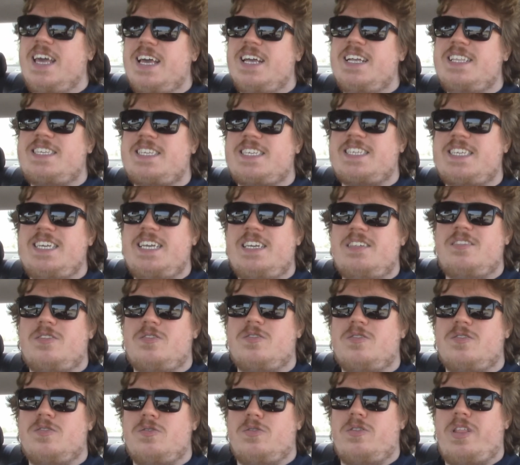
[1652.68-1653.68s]
it's
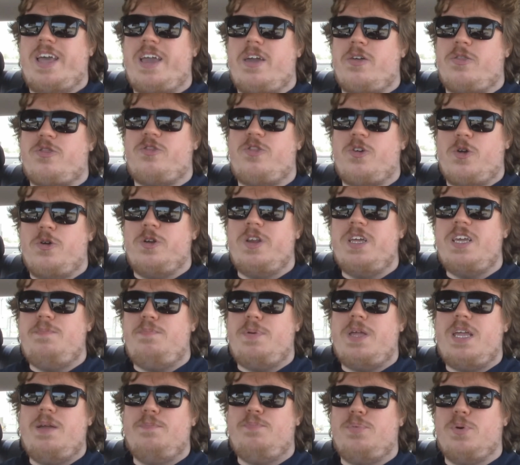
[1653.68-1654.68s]
either 30
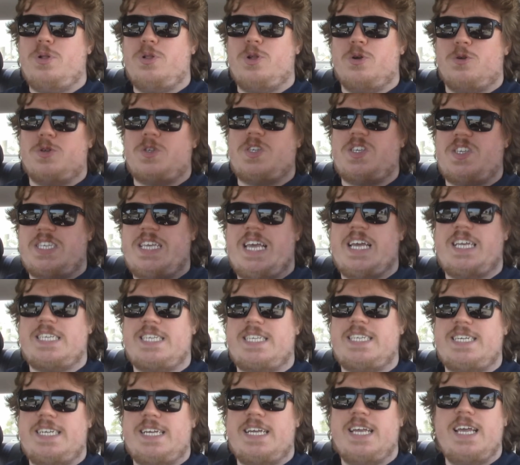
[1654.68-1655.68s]
people or
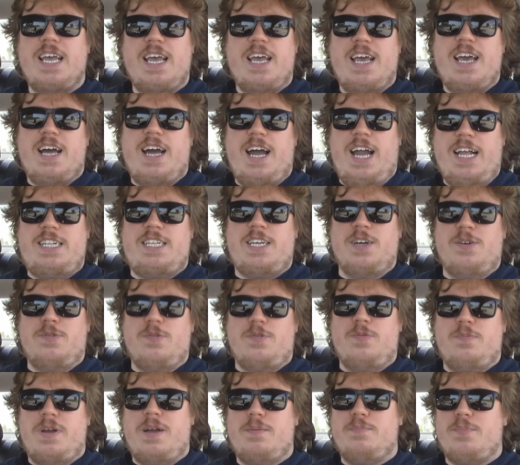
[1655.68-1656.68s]
60. I
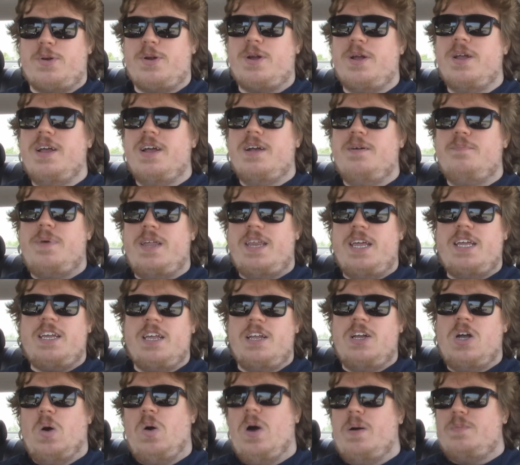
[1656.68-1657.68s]
don't remember, but it
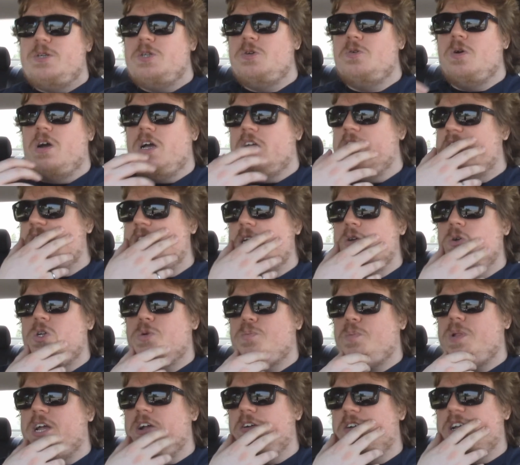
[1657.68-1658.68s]
can go up to a
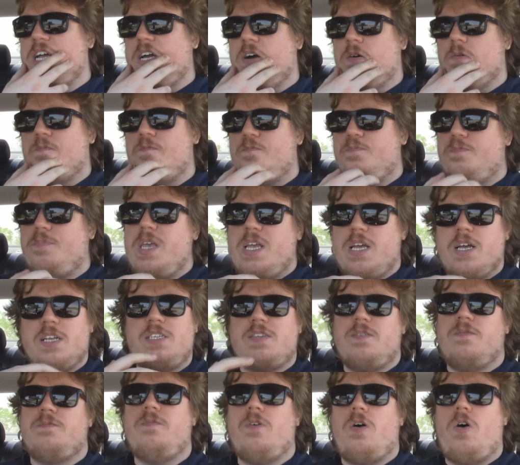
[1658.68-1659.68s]
huge player count
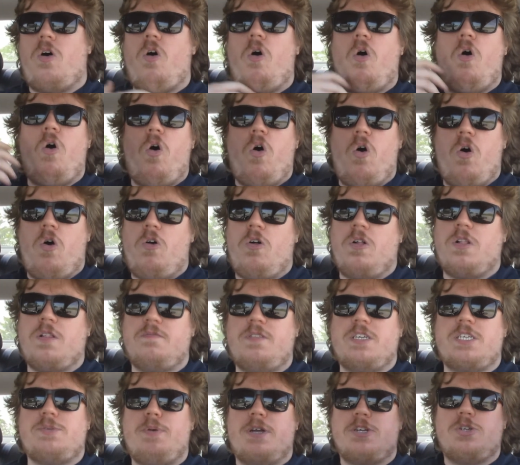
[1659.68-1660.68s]
because of all
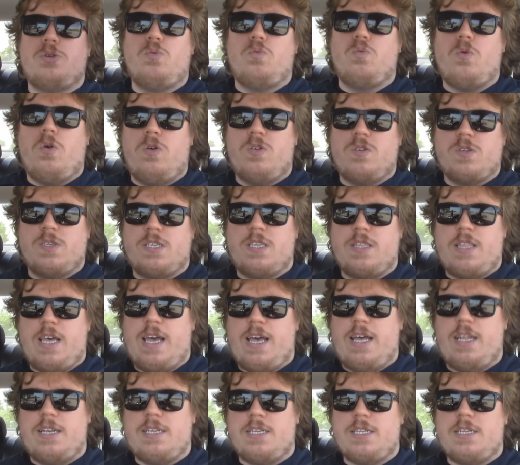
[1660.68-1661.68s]
the special roles
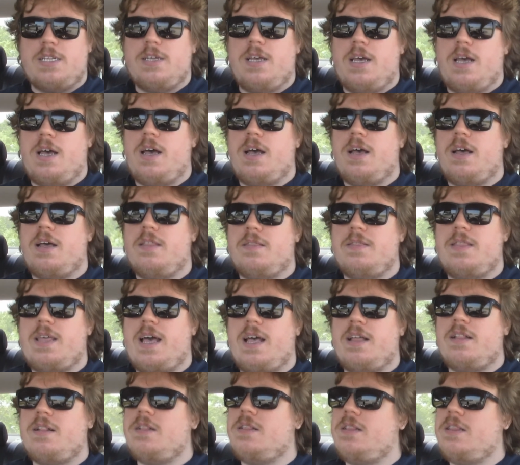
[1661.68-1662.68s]
that
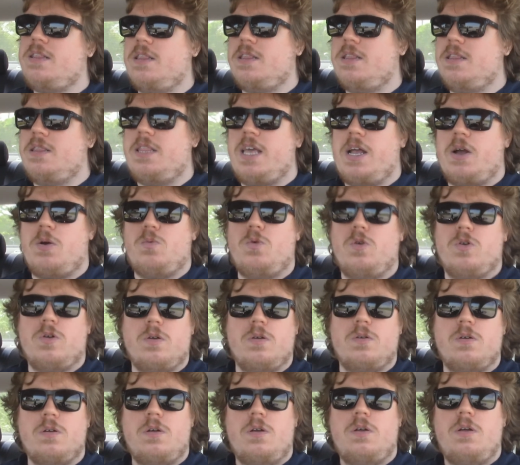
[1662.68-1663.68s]
there
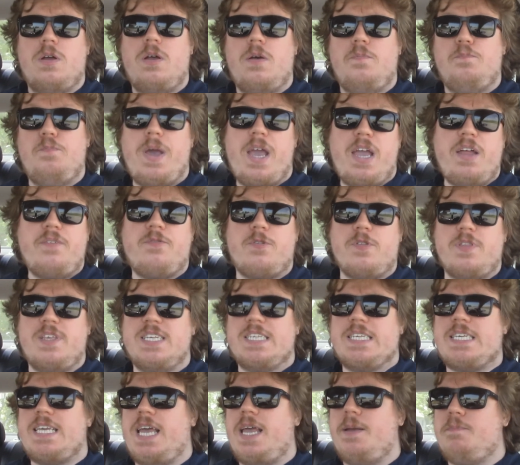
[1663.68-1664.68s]
were made for
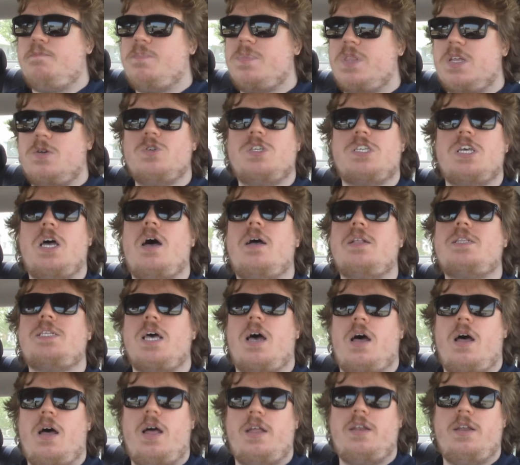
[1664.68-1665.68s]
this game. There's a
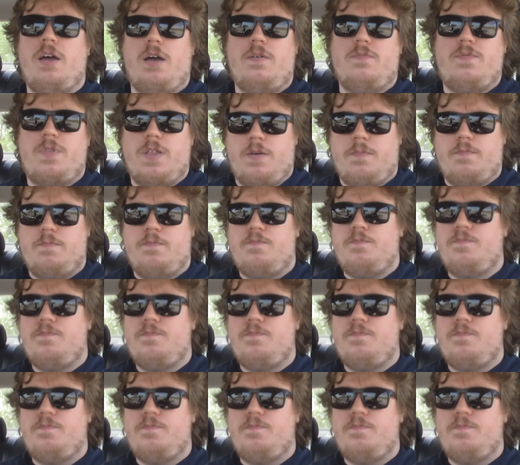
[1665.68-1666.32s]
ton of them.